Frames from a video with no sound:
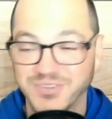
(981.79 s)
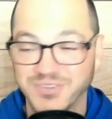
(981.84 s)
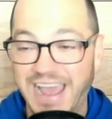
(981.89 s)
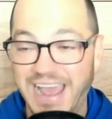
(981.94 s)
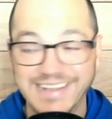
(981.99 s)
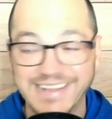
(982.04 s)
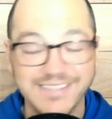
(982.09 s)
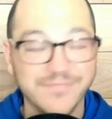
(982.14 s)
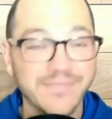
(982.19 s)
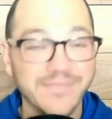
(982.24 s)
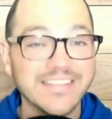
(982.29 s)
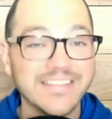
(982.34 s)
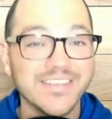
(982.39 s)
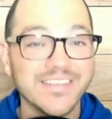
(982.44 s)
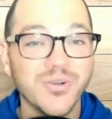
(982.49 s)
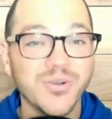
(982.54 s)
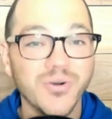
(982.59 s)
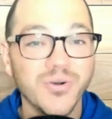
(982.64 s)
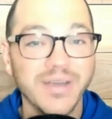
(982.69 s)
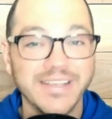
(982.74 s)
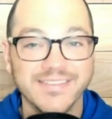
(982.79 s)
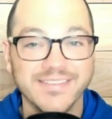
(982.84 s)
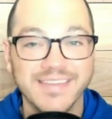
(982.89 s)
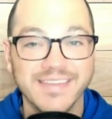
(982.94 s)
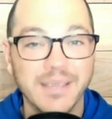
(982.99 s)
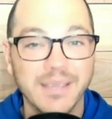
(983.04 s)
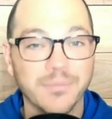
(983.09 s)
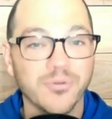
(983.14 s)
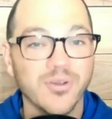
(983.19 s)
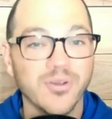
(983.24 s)
not as physical as
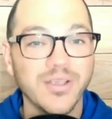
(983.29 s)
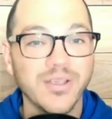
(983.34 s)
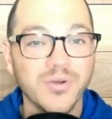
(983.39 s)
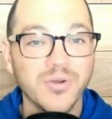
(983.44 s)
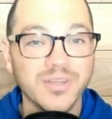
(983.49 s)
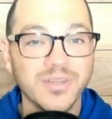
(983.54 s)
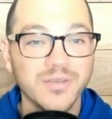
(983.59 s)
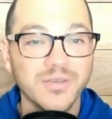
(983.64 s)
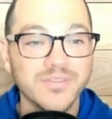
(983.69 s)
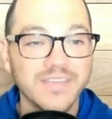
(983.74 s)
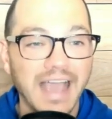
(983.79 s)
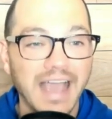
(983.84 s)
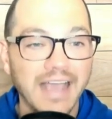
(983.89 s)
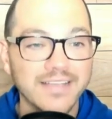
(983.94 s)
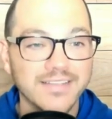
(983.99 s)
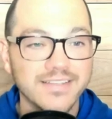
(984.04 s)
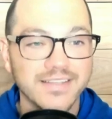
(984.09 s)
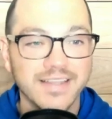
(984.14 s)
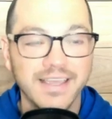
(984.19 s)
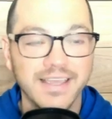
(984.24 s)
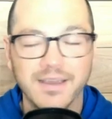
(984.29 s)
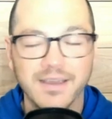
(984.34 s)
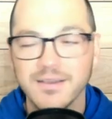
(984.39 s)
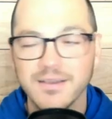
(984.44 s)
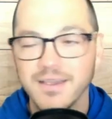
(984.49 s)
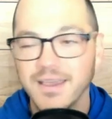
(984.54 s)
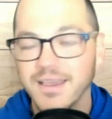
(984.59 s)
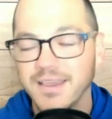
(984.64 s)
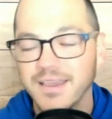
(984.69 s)
Nick Pringle and those guys in there.